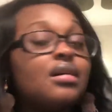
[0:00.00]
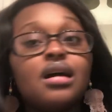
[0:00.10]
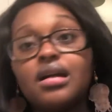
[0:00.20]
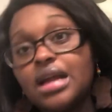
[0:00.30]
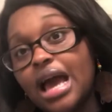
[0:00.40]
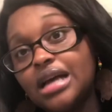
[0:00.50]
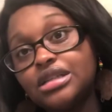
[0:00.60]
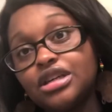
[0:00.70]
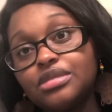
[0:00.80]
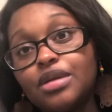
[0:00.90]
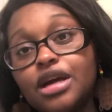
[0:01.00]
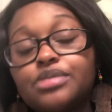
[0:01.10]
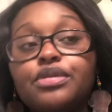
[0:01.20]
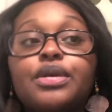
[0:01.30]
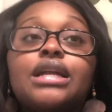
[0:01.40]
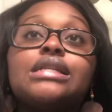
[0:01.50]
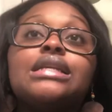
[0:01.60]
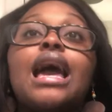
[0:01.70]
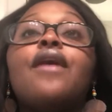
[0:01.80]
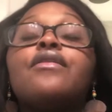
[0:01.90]
already had stretch marks
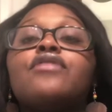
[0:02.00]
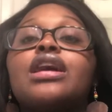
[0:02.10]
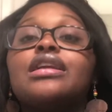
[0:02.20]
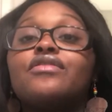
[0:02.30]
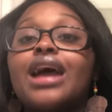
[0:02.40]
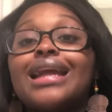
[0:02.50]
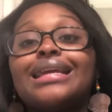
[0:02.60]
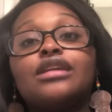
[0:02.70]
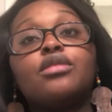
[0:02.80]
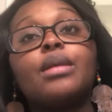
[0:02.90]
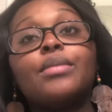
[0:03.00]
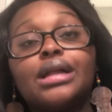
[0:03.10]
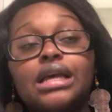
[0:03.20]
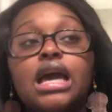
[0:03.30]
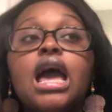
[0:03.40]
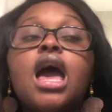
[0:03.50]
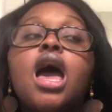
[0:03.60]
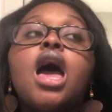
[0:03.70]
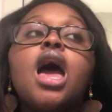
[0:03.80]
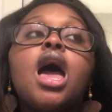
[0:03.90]
pre-pregnancy. However, I never had any on my belly.
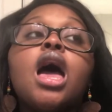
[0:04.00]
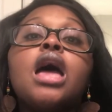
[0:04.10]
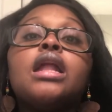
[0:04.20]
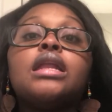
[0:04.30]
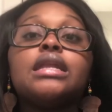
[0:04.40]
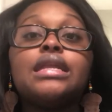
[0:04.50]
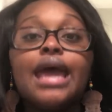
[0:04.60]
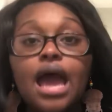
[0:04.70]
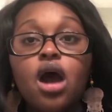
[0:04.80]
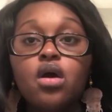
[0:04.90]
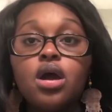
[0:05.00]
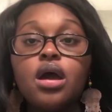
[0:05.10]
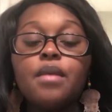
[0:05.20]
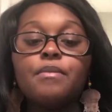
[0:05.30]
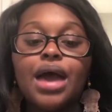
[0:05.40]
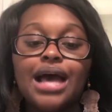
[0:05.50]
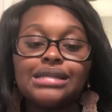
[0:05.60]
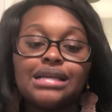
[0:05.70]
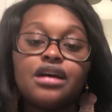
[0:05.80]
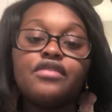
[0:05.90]
Now,
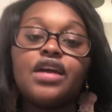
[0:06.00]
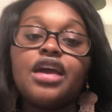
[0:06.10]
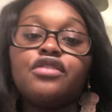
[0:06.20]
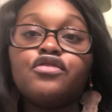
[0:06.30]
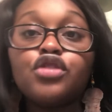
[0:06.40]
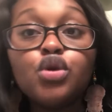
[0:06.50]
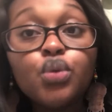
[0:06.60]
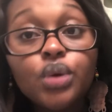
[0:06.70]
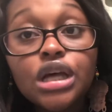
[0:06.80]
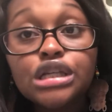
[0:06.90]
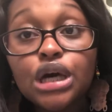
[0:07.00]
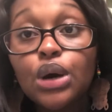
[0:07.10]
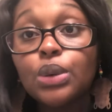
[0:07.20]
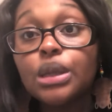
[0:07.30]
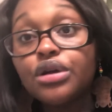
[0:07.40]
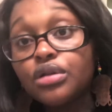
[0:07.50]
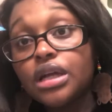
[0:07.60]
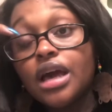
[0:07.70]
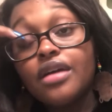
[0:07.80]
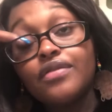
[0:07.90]
as of a few weeks ago,
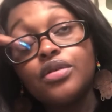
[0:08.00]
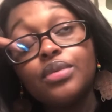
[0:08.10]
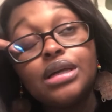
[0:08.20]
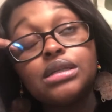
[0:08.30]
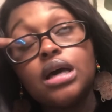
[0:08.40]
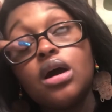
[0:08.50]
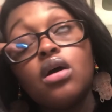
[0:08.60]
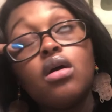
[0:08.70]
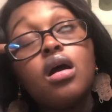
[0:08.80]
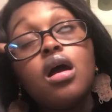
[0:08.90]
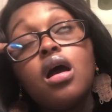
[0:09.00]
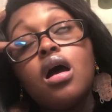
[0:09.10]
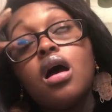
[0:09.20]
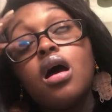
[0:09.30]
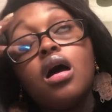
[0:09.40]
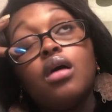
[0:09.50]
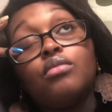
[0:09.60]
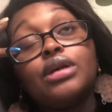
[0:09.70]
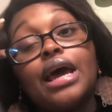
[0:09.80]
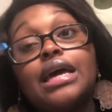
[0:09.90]
literally a few weeks ago,
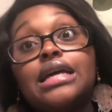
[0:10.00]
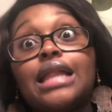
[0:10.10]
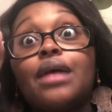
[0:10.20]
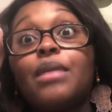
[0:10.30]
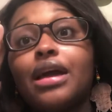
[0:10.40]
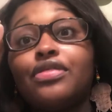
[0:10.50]
when I hit like